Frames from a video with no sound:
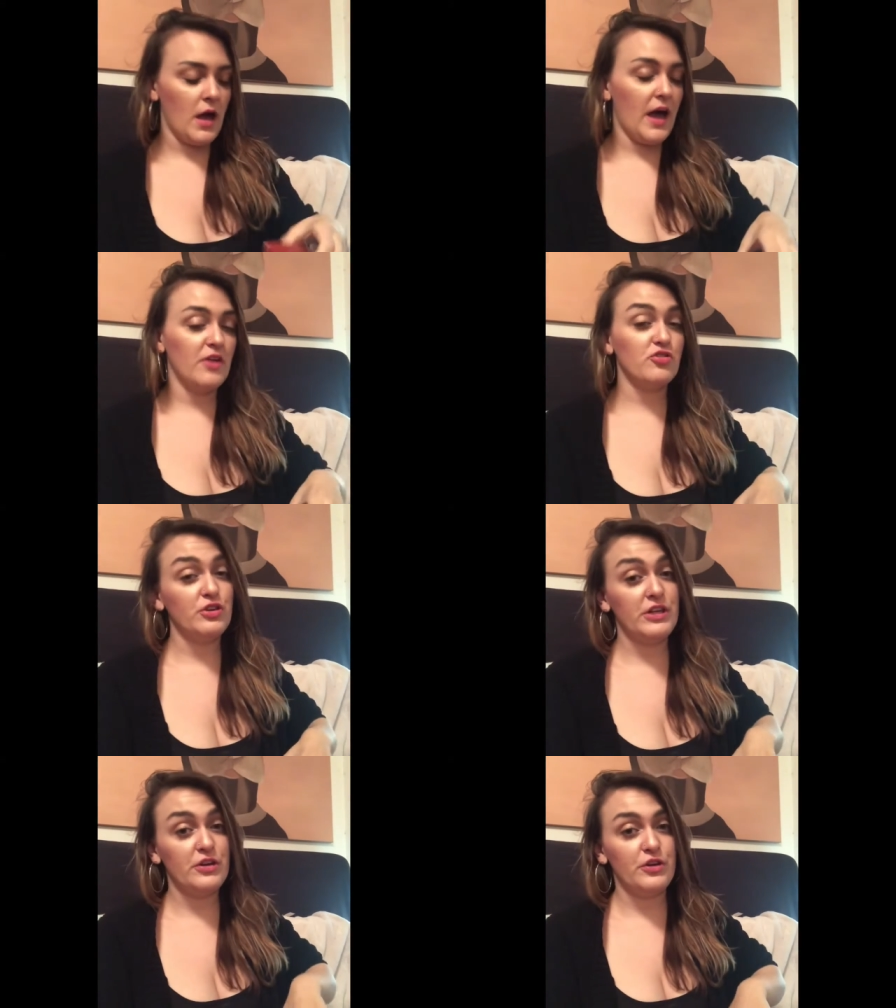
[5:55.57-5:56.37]
I actually
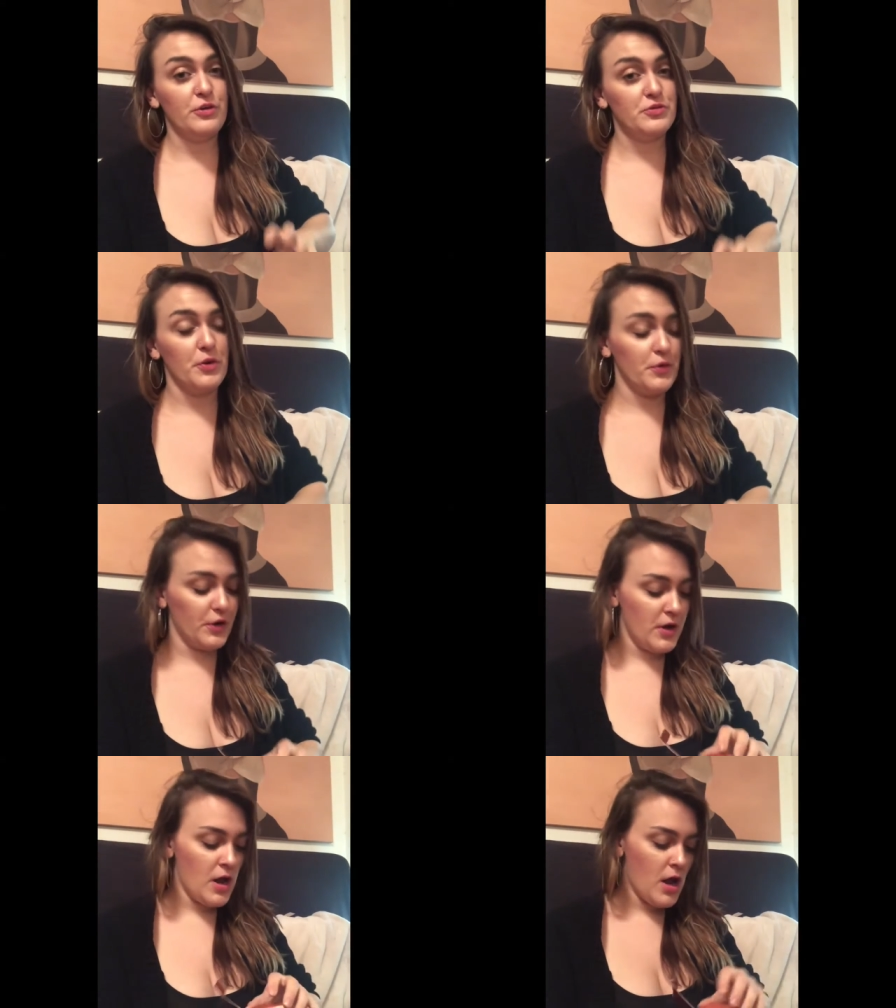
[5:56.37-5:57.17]
needed a new
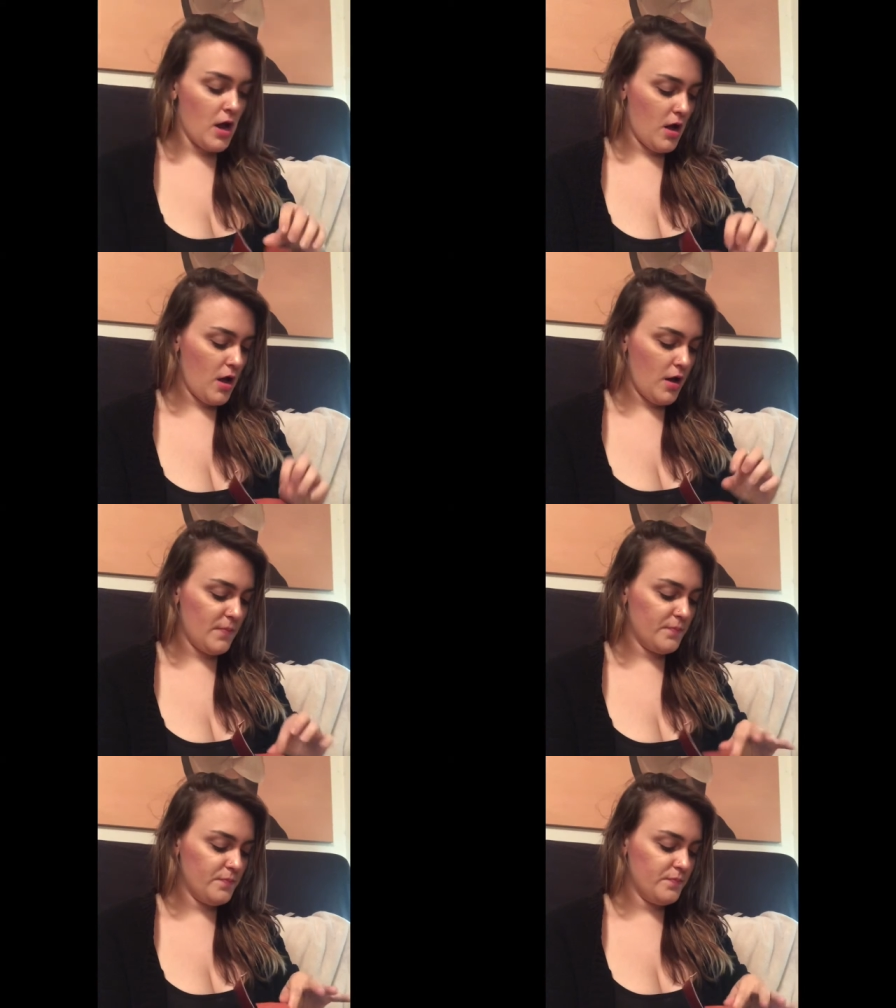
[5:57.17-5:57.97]
toner. Um,